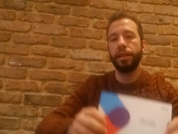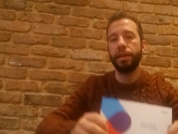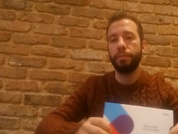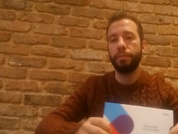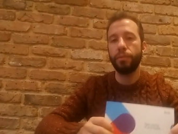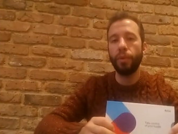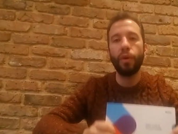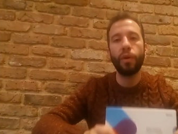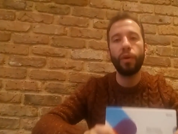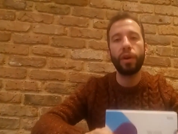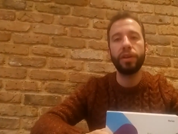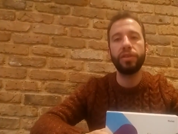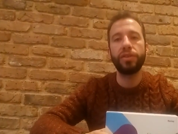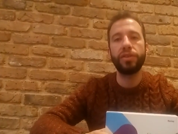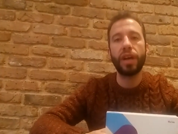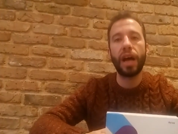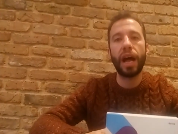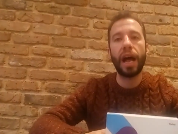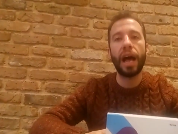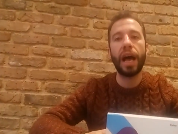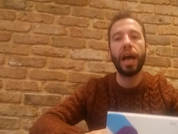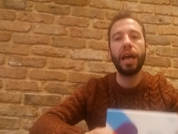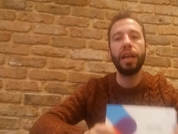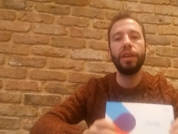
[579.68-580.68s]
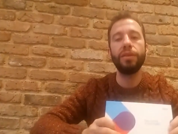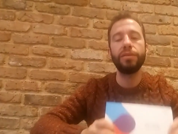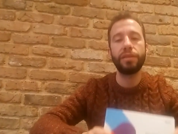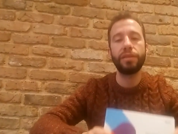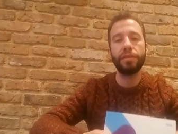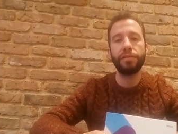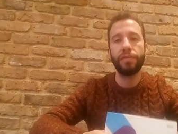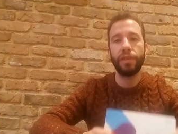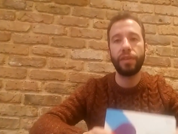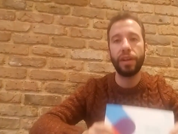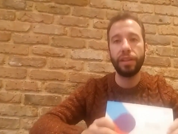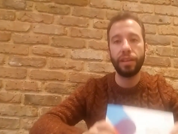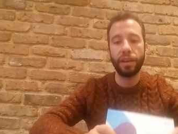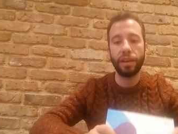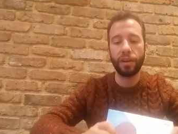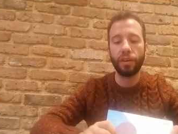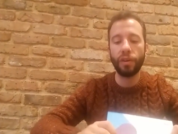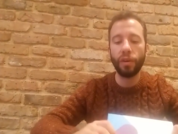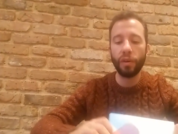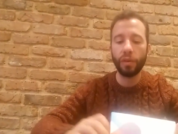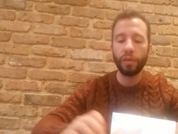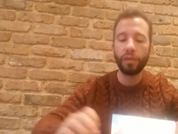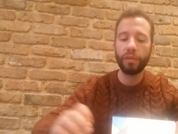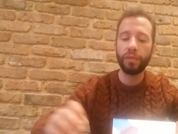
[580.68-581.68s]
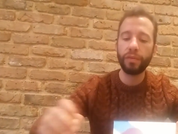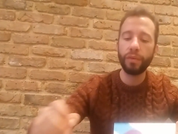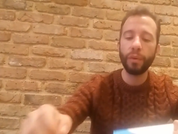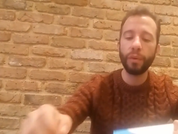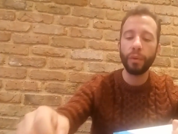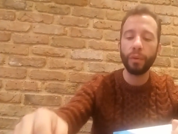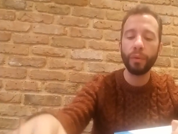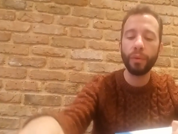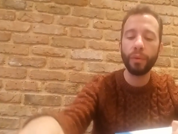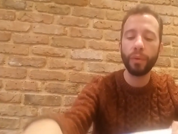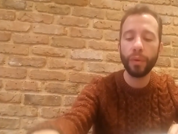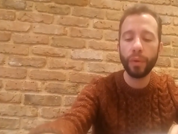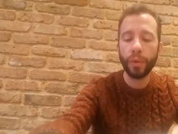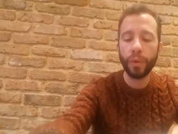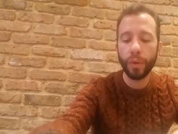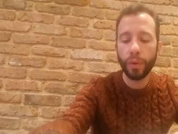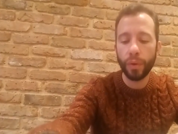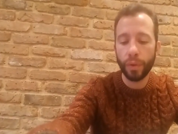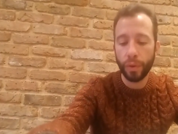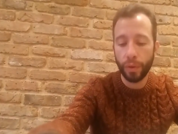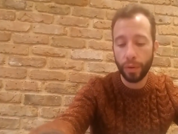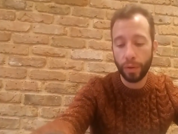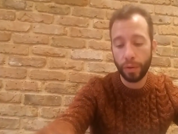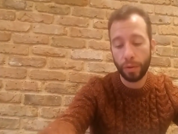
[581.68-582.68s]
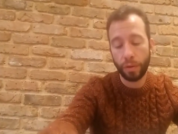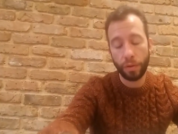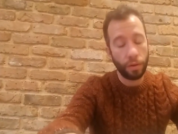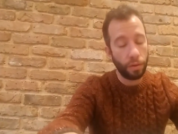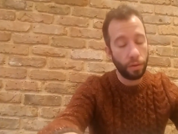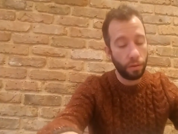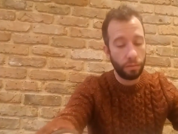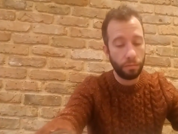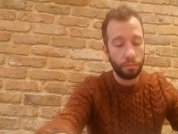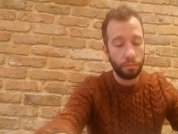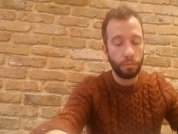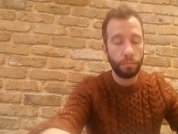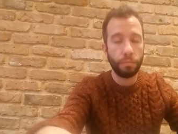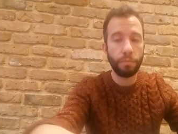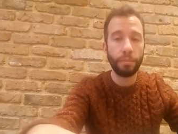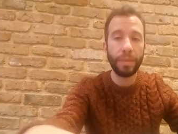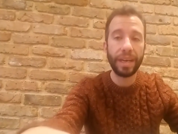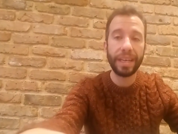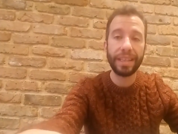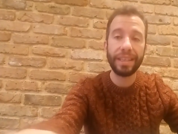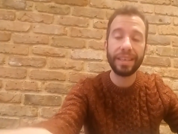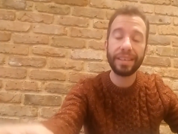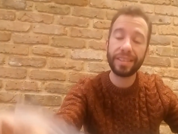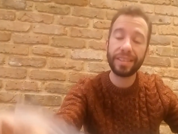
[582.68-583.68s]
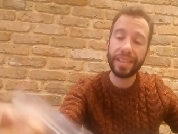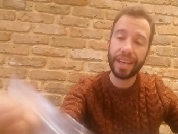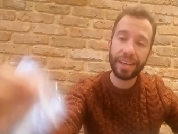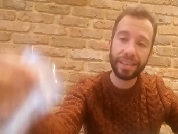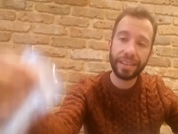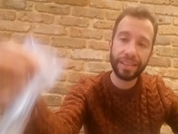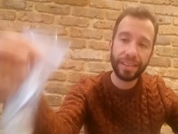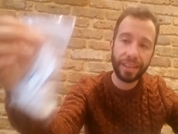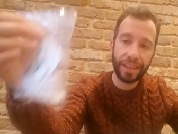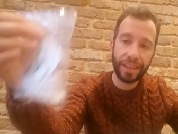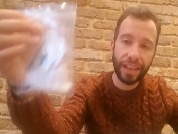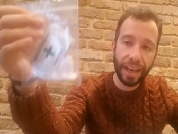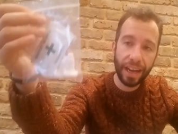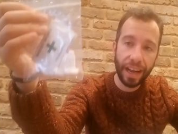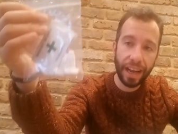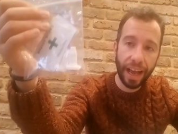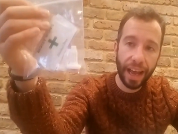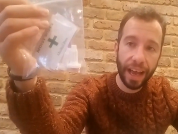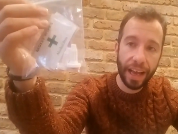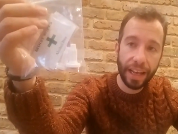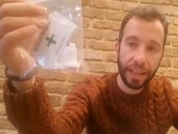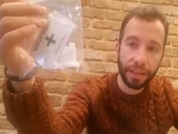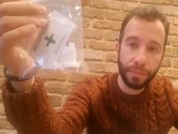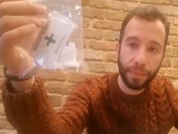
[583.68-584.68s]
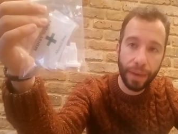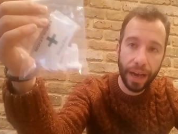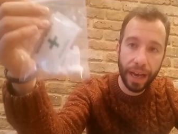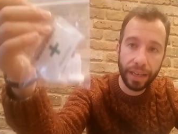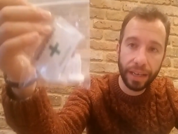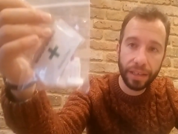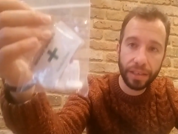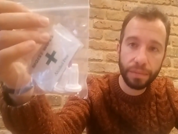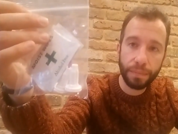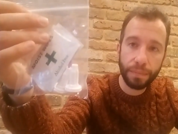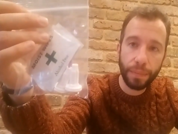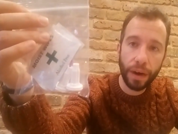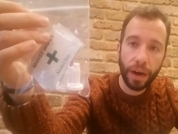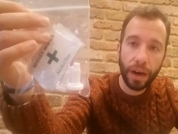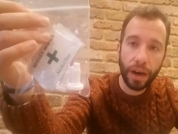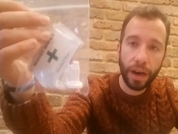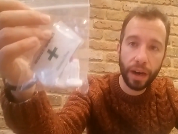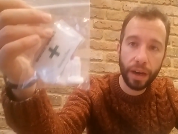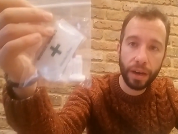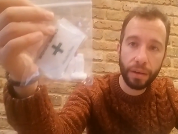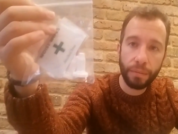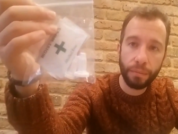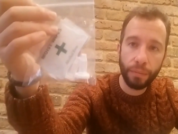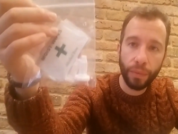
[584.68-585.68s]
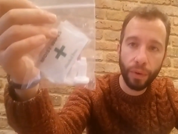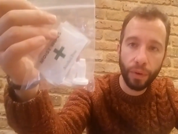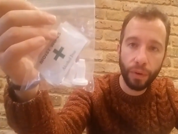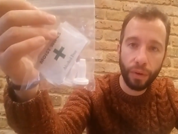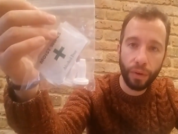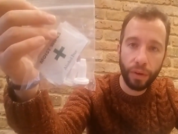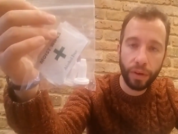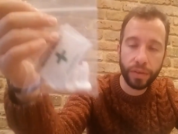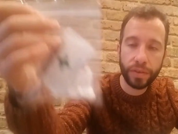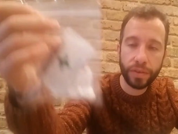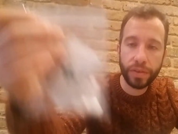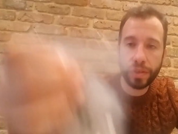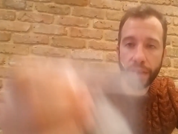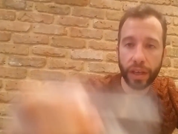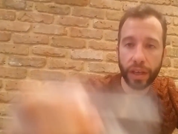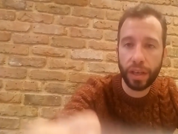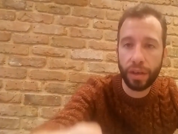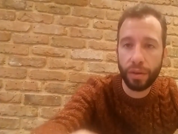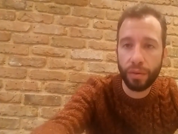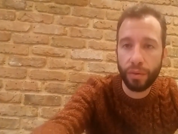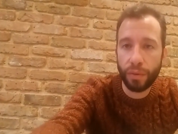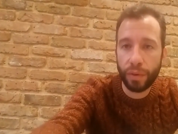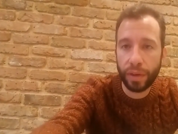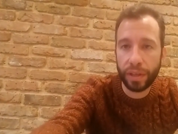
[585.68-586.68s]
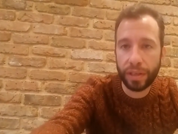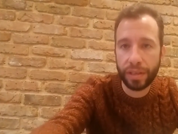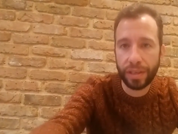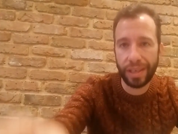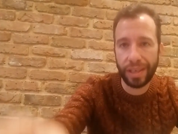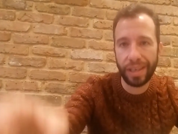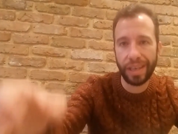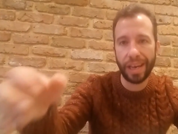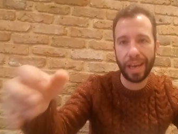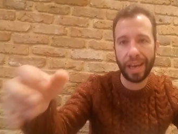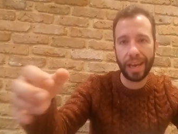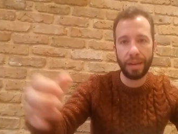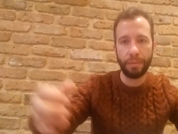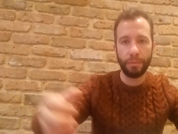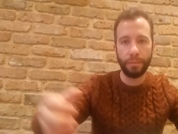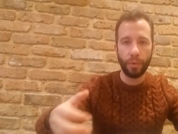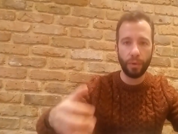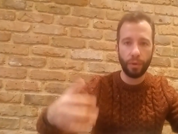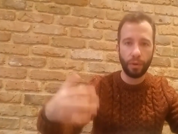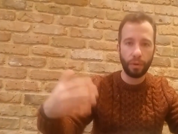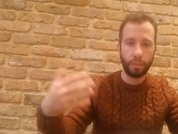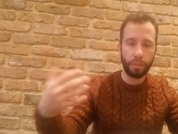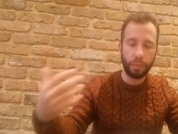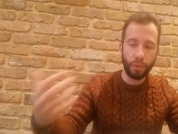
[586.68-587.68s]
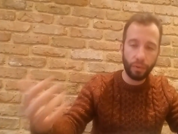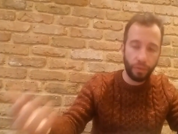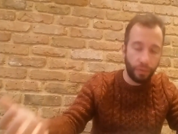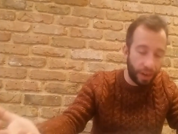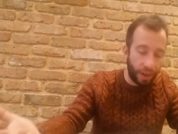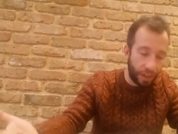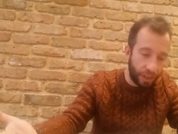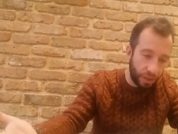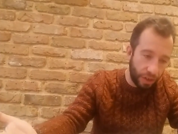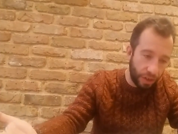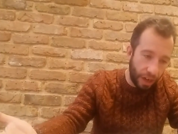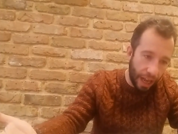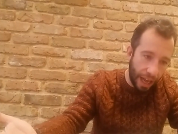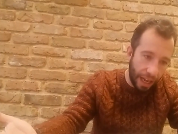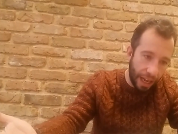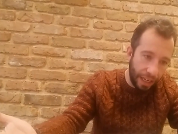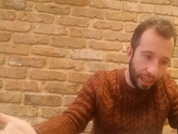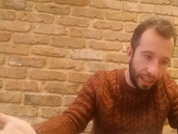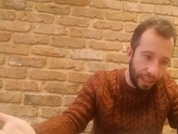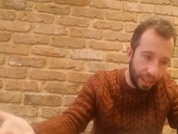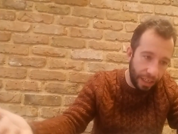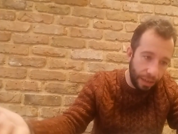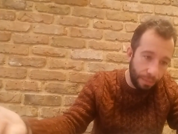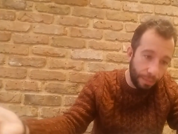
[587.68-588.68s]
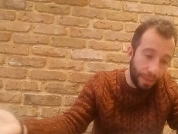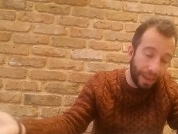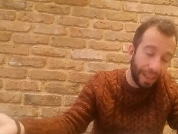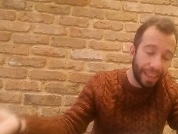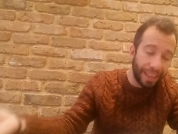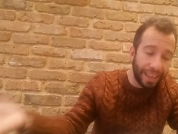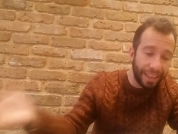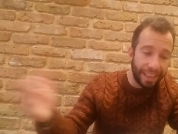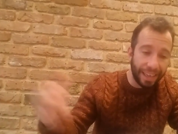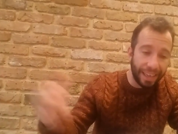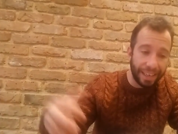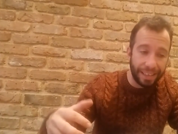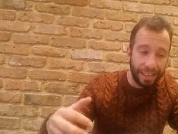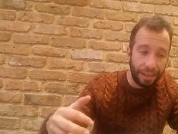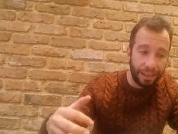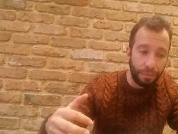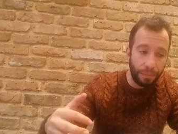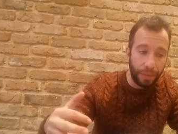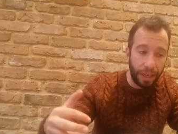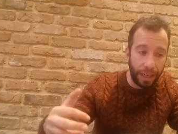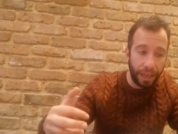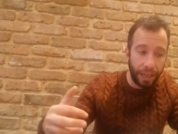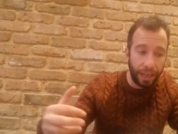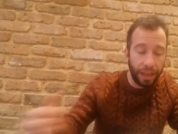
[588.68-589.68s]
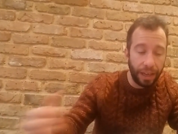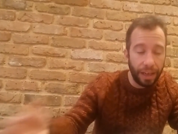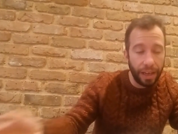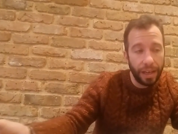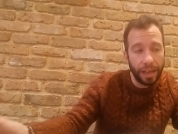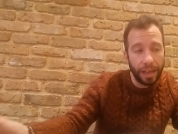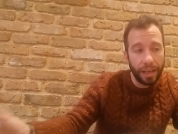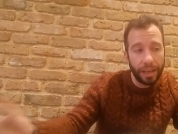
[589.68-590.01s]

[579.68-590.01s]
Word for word: they're more agile, user-friendly and colorful. Medichecks, on the other hand, might inspire more security and more professionality, but that doesn't mean